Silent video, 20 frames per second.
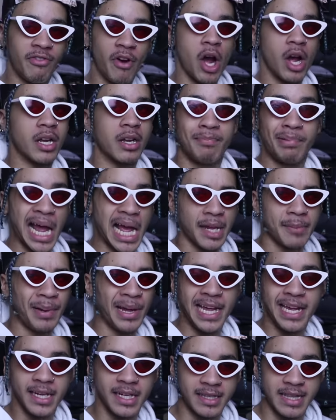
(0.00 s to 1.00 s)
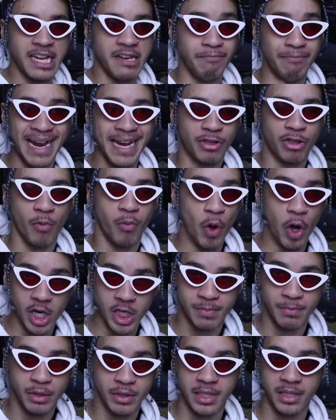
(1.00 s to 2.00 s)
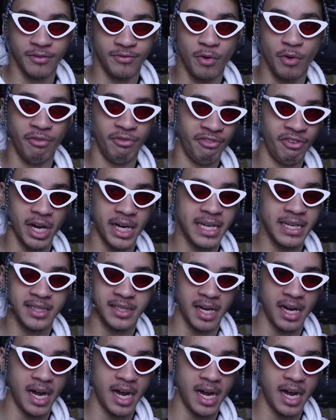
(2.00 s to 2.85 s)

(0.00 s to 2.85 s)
Fuck Blackpink. They make the worst music of all fucking